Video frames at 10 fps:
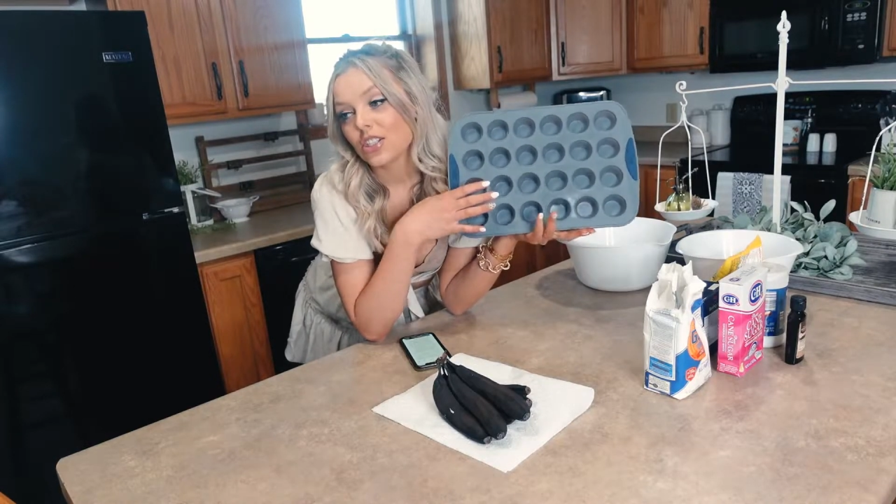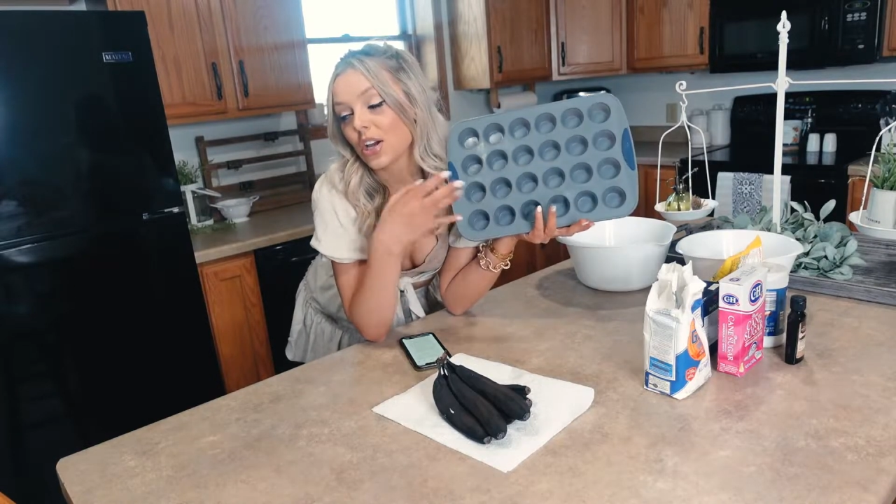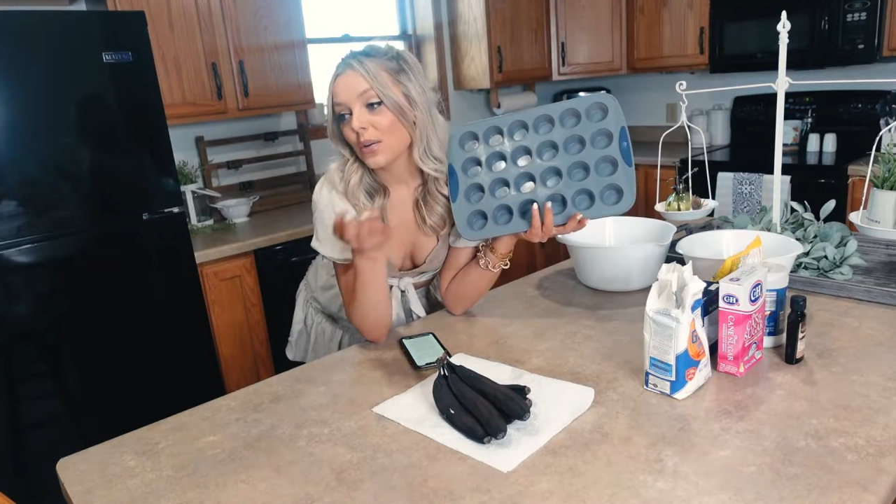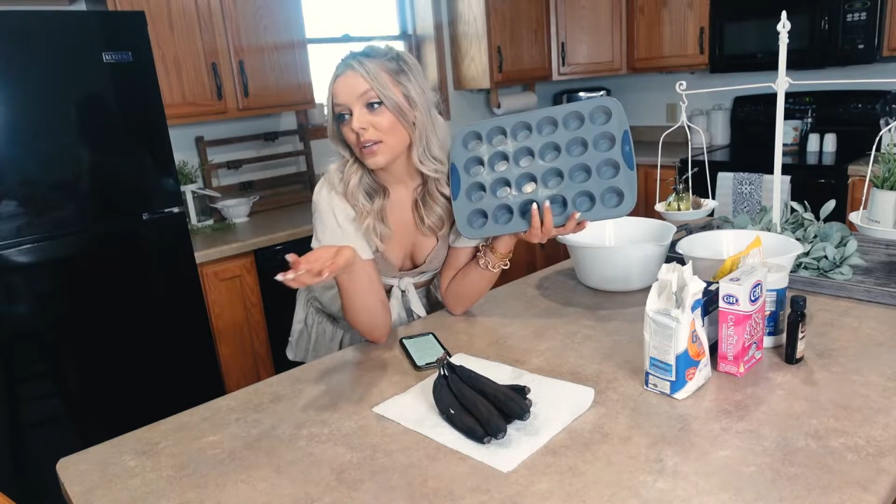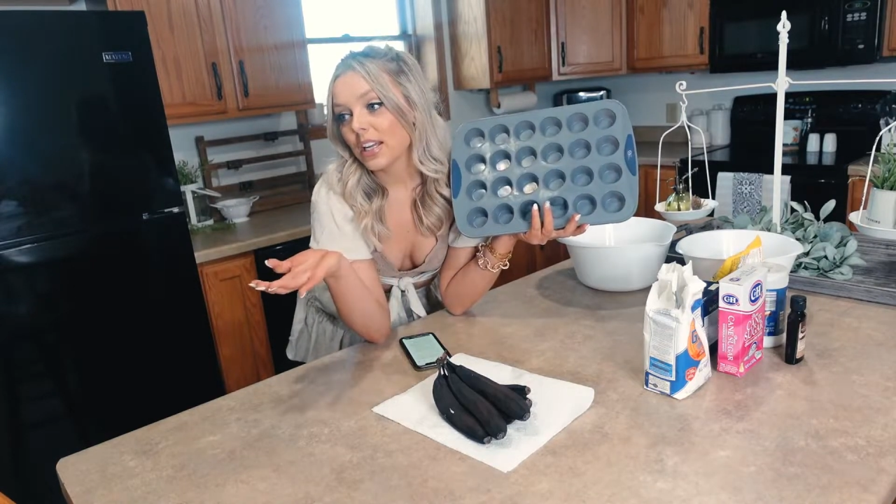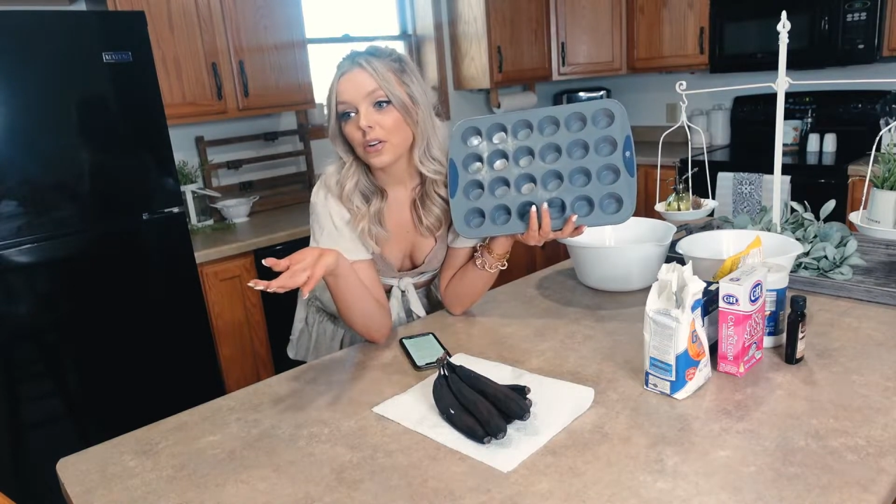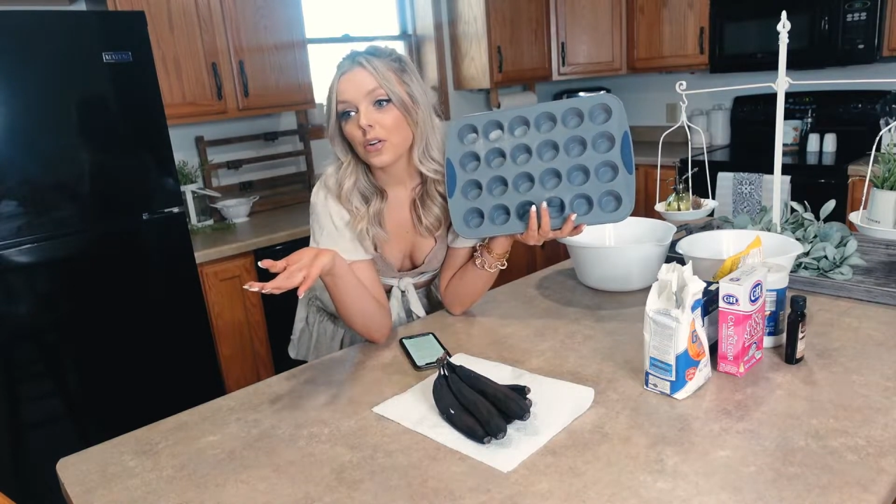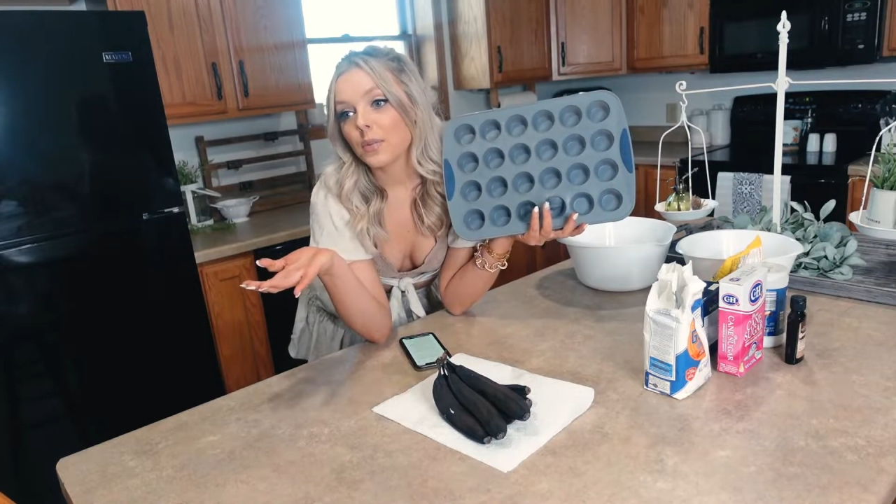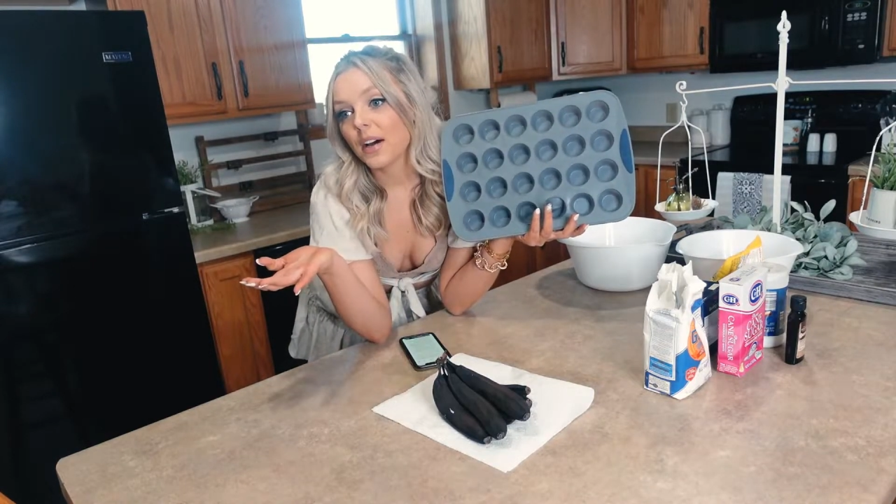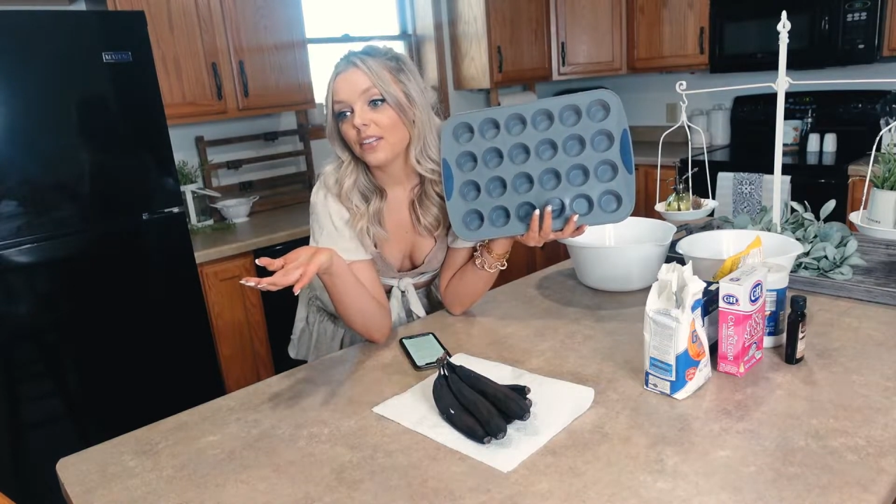don't need a
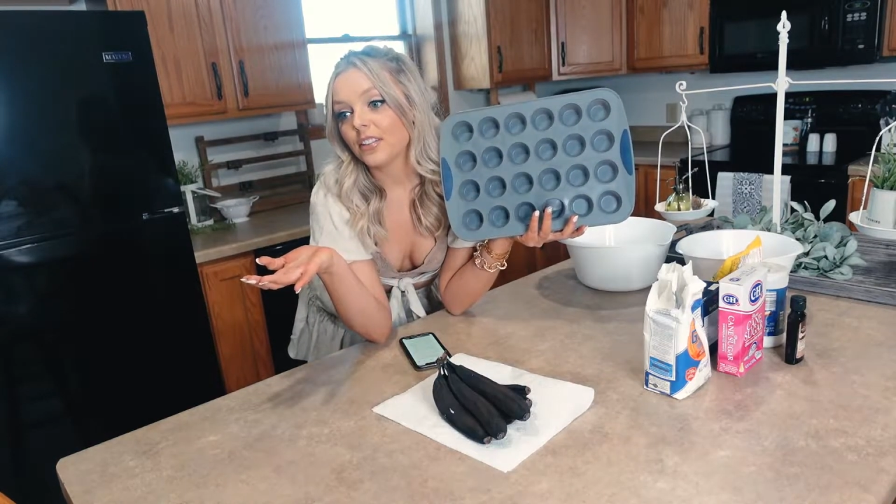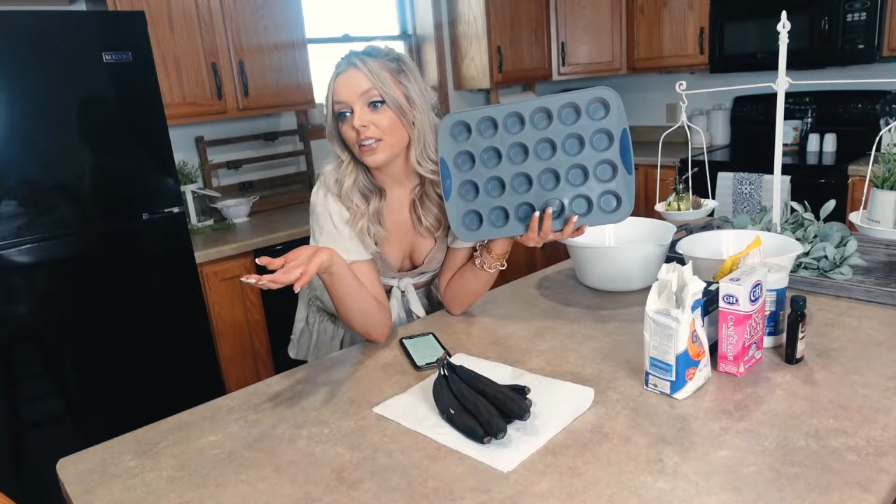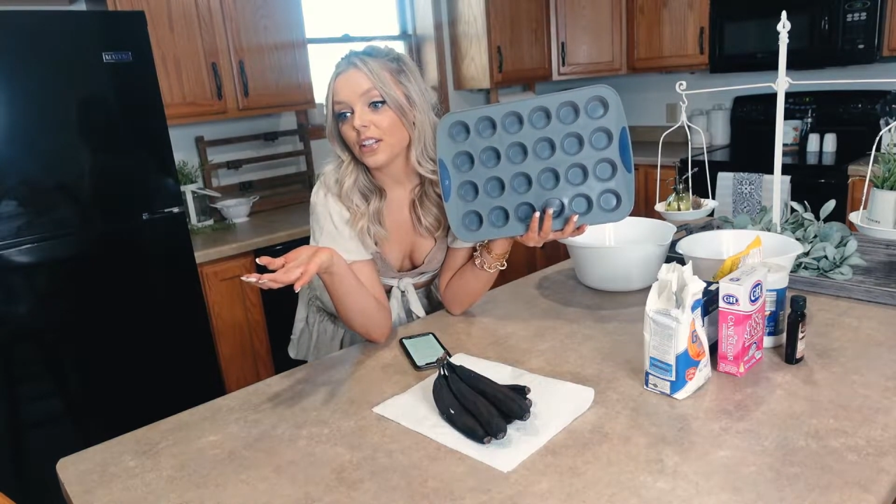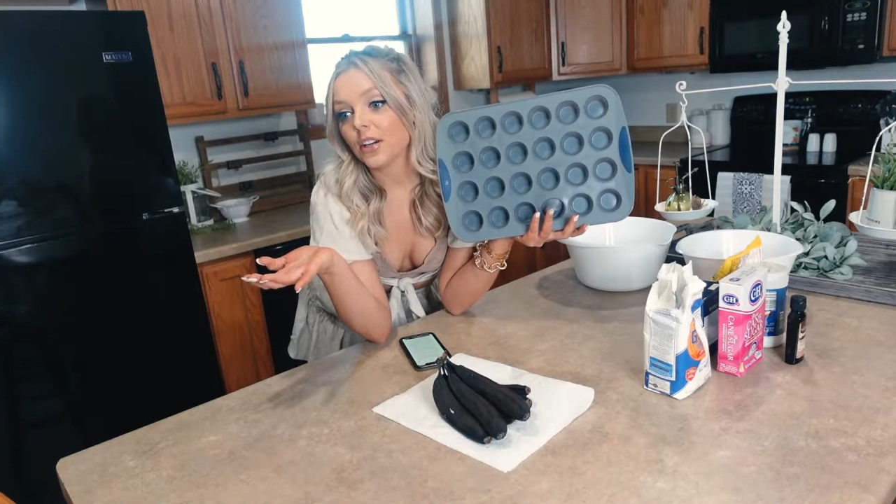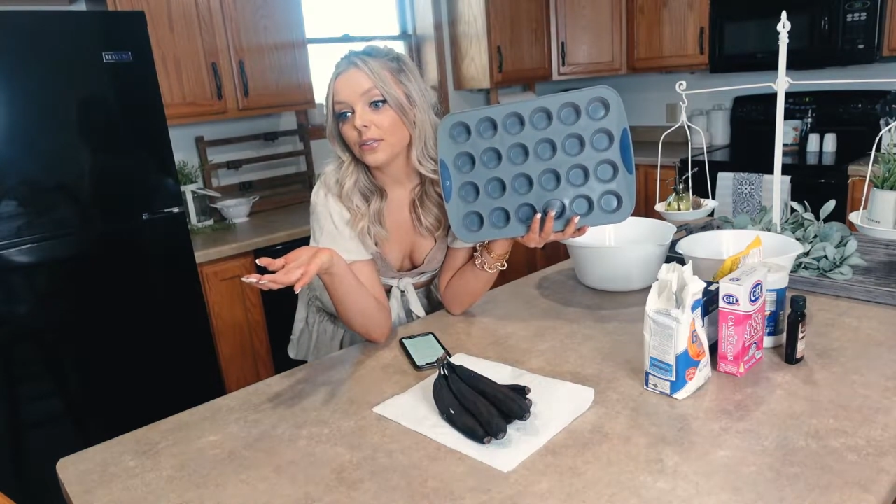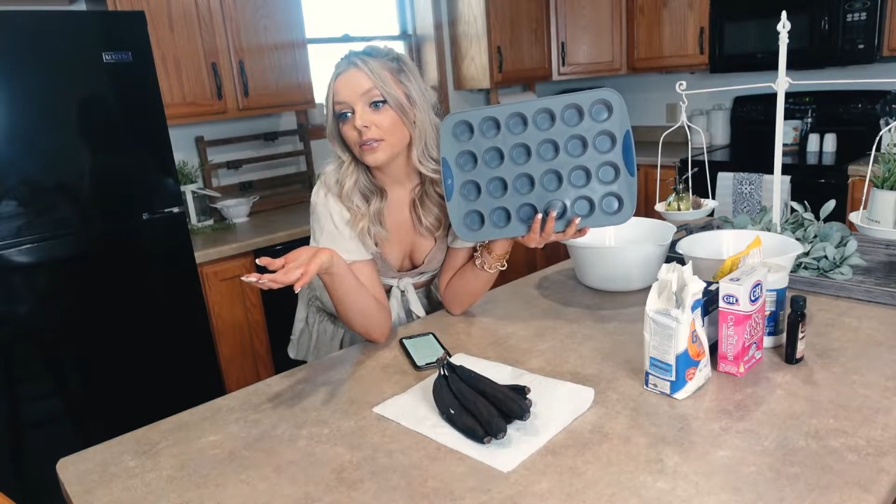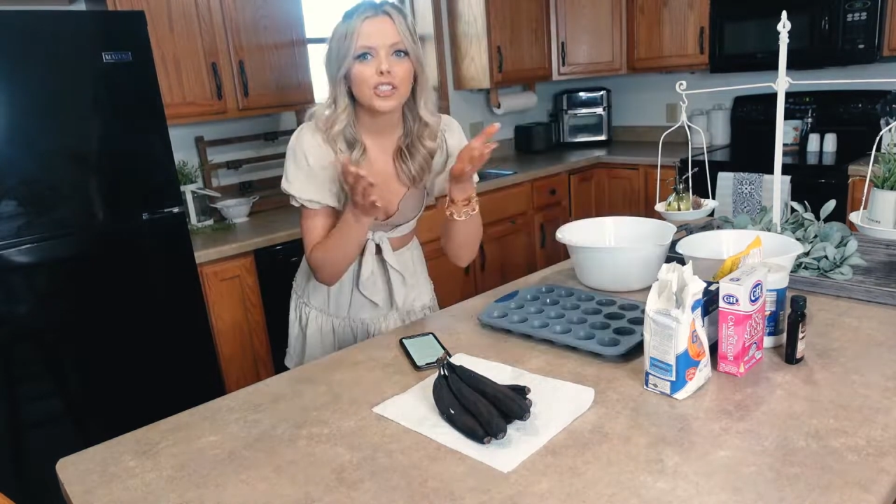whole muffin, you know?